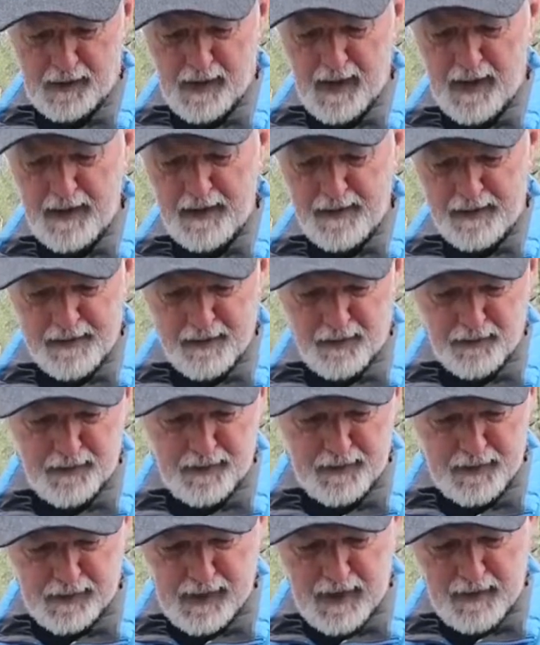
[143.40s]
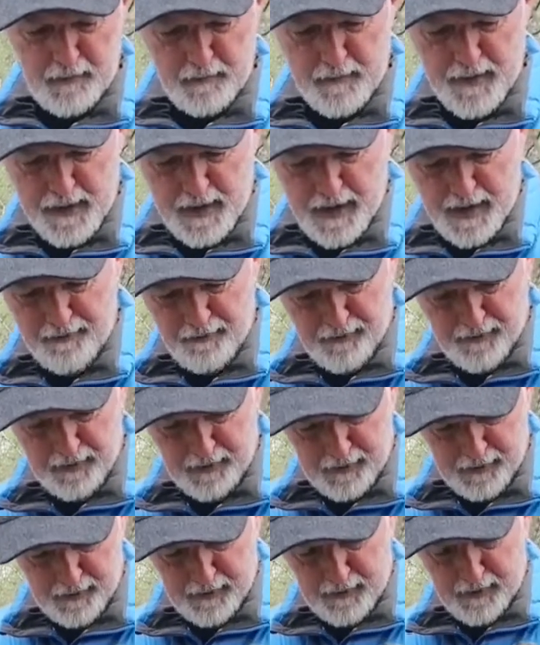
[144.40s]
keys on to keep them safe
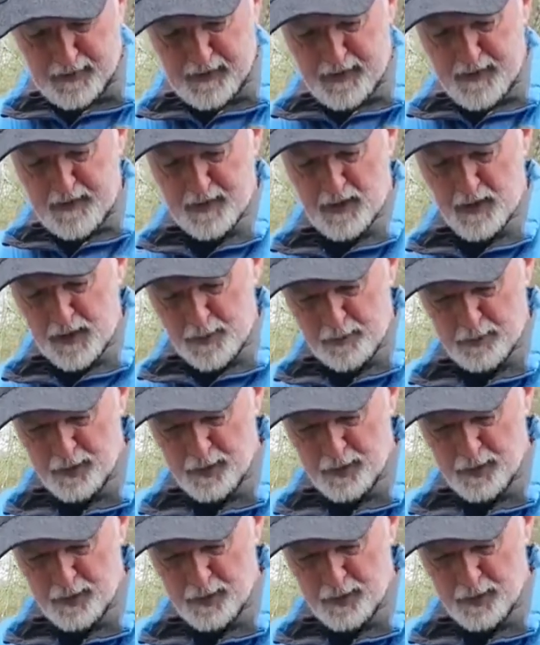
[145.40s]
inside the